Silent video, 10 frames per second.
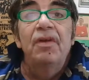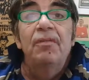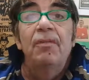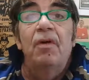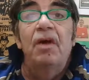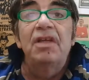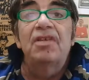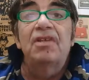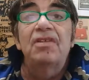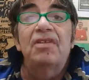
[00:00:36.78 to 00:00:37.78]

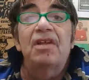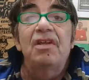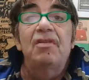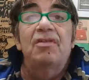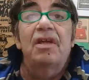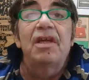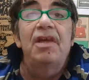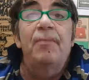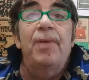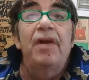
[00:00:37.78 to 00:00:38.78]
Moyes continued to
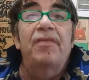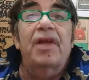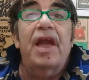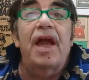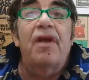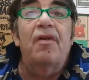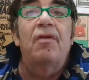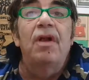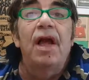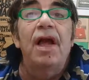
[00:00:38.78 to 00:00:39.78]
lead both
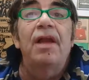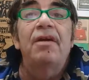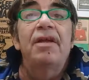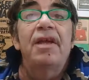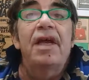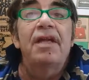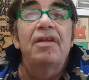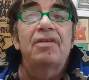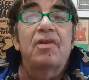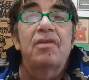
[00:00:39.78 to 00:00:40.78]
Carroll and
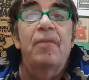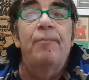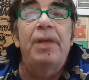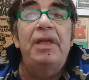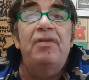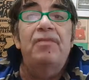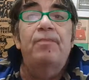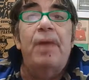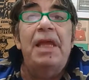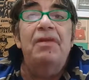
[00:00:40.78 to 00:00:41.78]
Hernandez on the
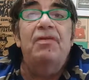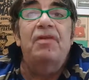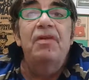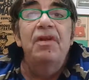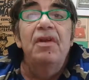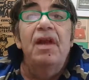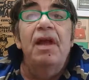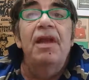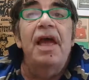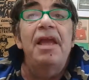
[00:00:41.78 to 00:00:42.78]
bench,
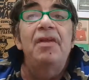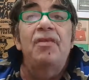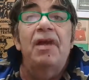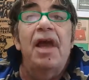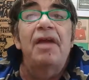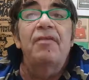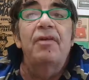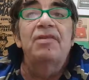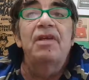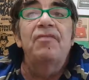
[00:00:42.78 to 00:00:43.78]
and Adrian
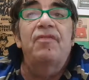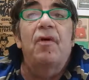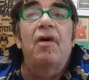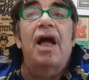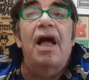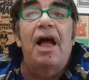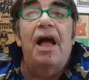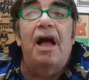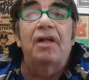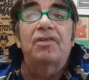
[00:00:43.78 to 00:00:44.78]
was in for
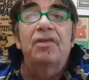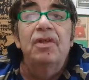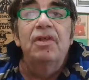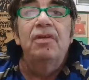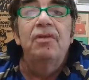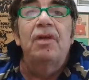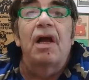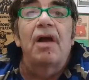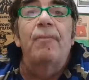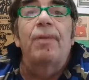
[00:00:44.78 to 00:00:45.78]
Hart, who
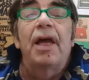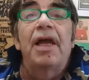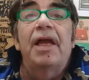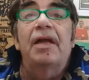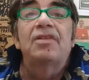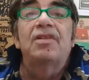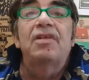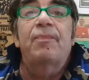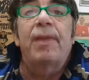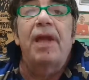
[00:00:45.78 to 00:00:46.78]
can't play against
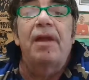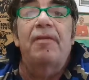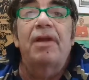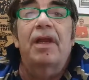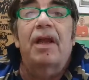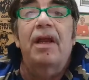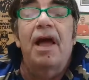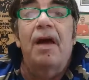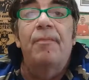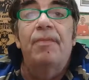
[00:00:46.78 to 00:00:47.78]
his parent
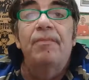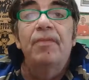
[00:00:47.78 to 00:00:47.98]
club.